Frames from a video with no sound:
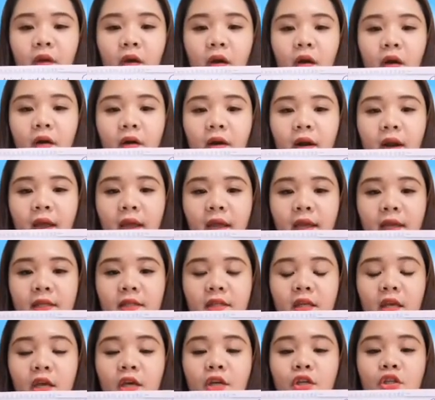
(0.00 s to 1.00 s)
All
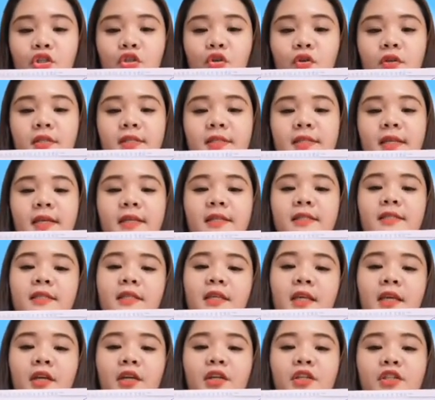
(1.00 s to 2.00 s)
right, so it says
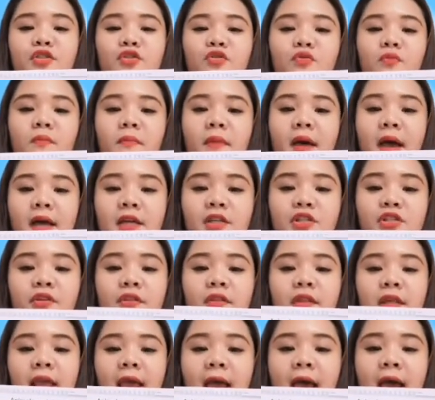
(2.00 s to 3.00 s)
here to match
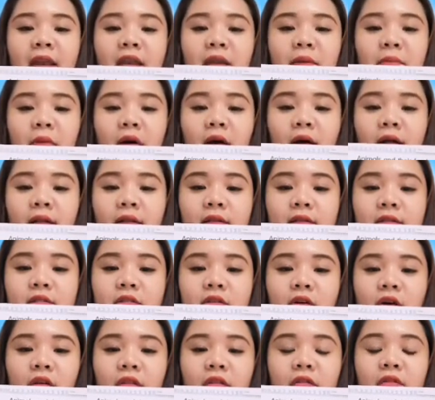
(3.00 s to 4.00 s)
the animals
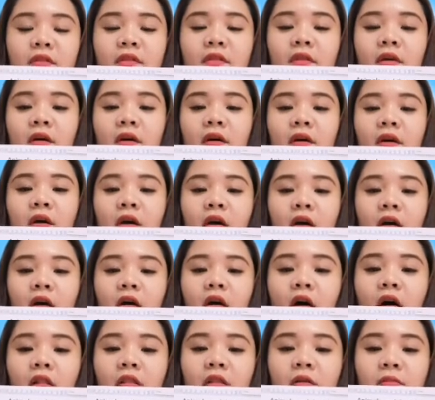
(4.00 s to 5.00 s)
on the
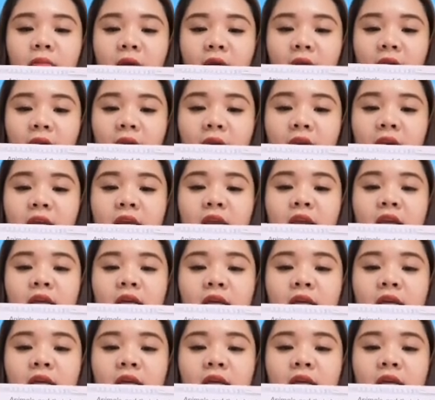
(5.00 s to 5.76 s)
column A,